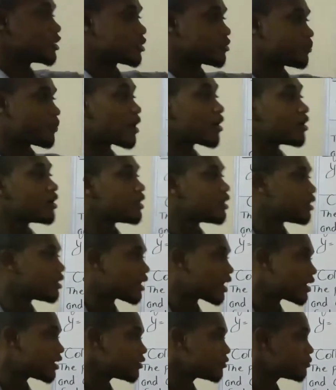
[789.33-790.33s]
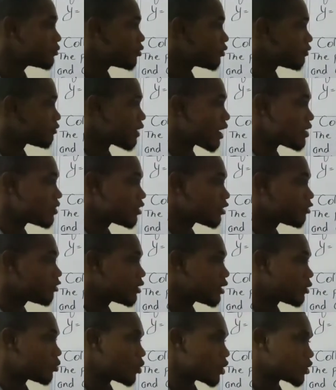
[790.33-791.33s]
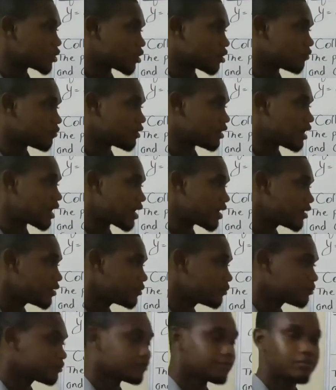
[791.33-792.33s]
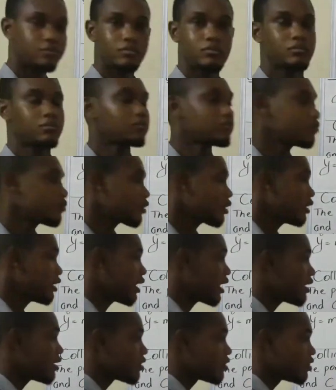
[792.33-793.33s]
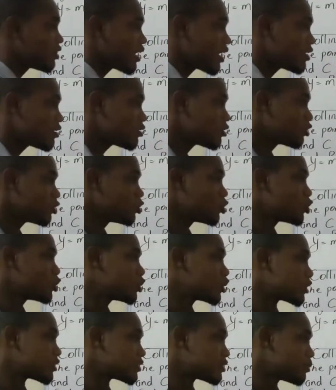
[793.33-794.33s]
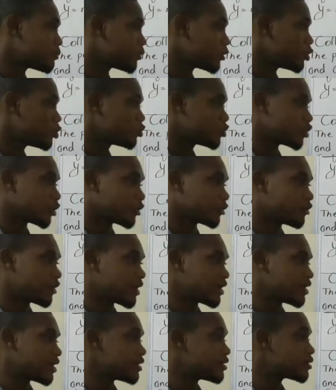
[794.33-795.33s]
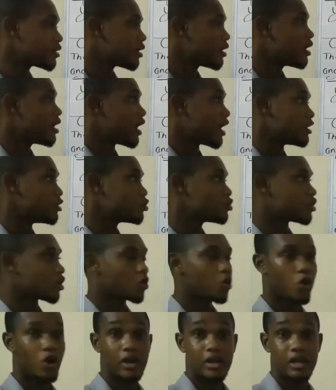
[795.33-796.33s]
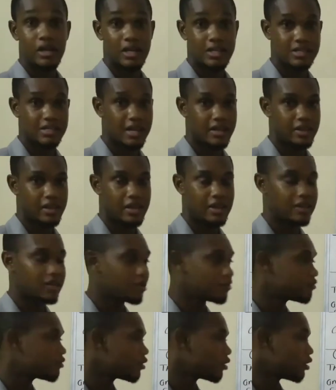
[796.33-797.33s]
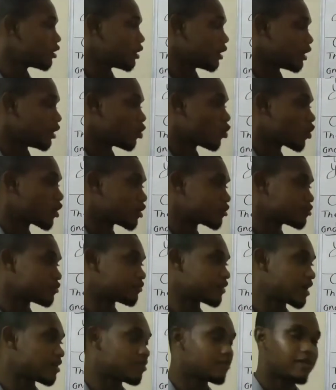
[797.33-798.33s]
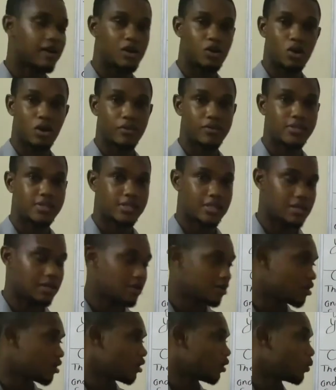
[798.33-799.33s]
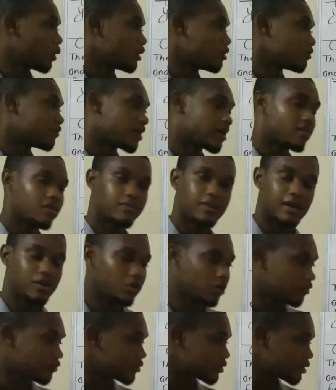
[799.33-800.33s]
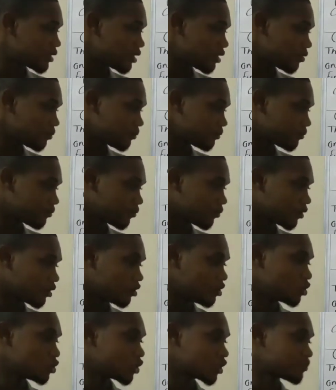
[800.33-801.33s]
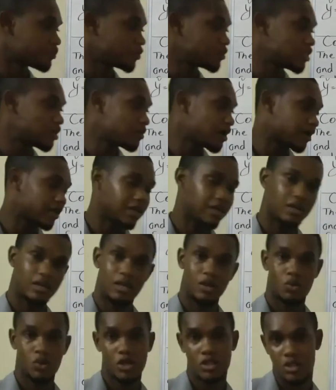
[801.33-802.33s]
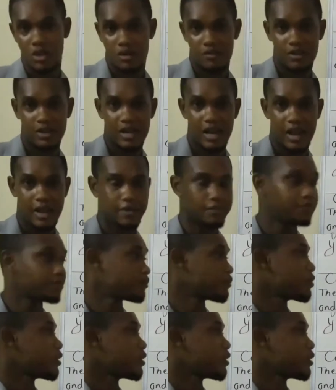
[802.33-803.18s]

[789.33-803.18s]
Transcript: it's parallel line, find the equation of a line, and then you'll just simply use your gradient and use the coordinates that they give in order to find the value of c. When you find the value of c, you just put it back in the equation of a line.